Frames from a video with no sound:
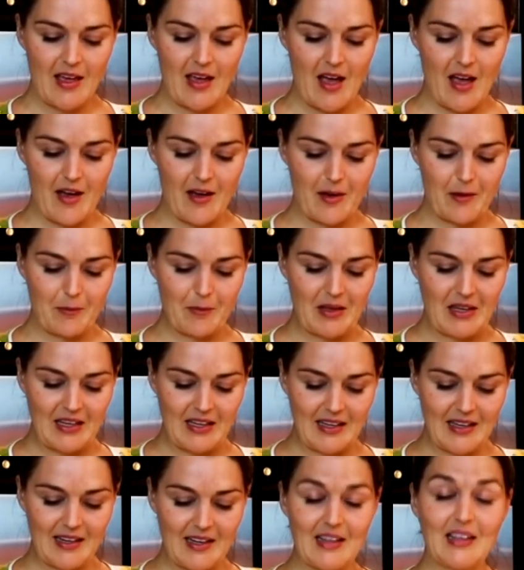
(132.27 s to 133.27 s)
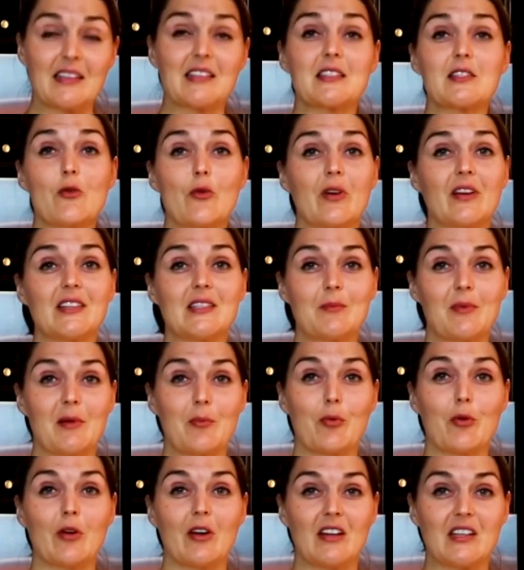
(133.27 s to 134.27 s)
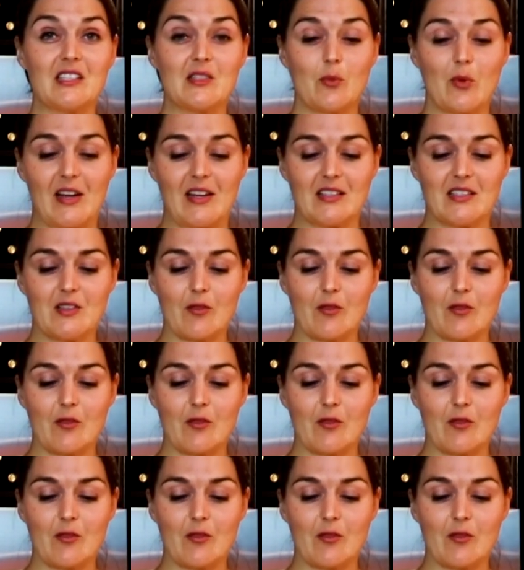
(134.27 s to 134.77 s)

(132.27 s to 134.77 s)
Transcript: It is going to be pretty sweet,